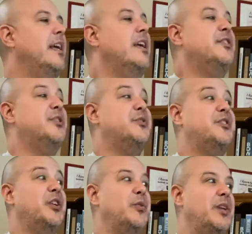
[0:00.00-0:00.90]
So
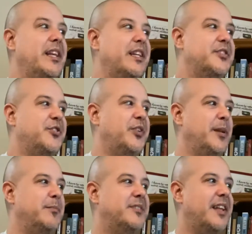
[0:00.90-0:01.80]
soon in his
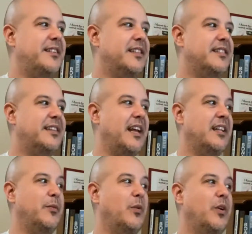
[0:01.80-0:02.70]
dreams, that's
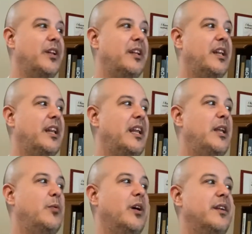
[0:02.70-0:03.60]
exactly what he
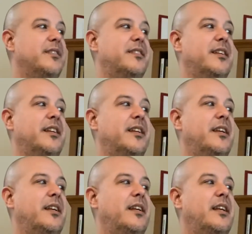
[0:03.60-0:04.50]
was.
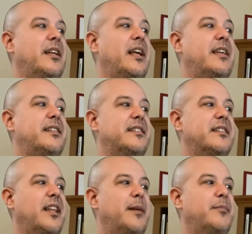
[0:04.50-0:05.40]
As he
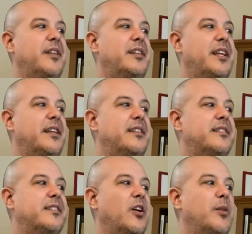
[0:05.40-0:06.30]
slept, the dentist
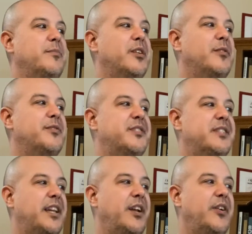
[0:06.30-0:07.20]
saw himself
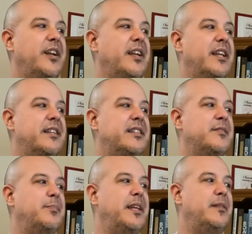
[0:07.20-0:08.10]
steering his
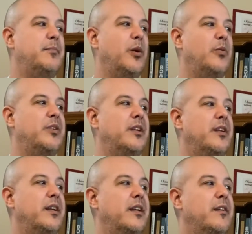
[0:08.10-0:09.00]
speedboat,
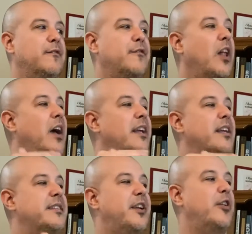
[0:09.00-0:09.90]
flying
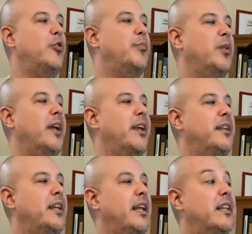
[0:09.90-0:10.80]
his aeroplane,
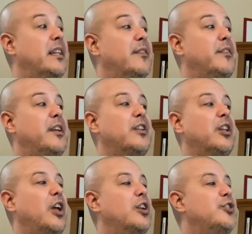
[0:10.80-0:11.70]
and living in
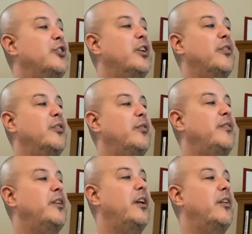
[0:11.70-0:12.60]
luxury on the
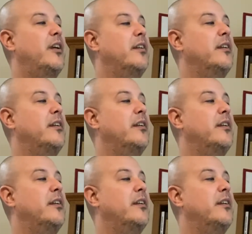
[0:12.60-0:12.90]
Riviera.